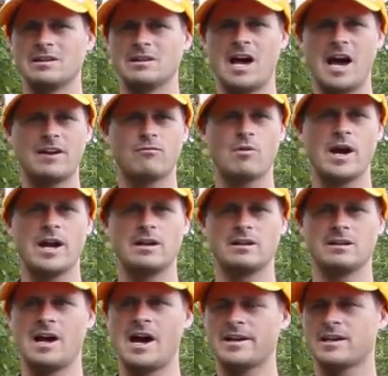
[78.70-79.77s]
a lot of weight,
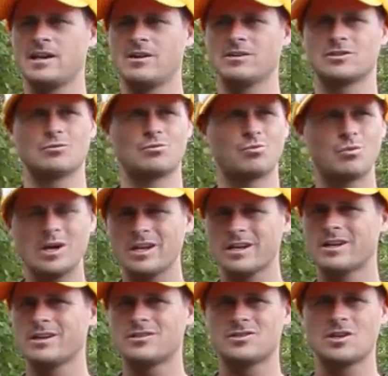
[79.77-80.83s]
a lot of gear. It's a
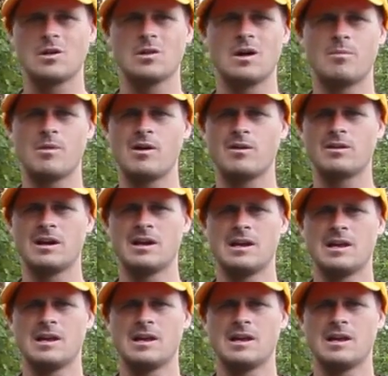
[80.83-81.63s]
really good solo boat.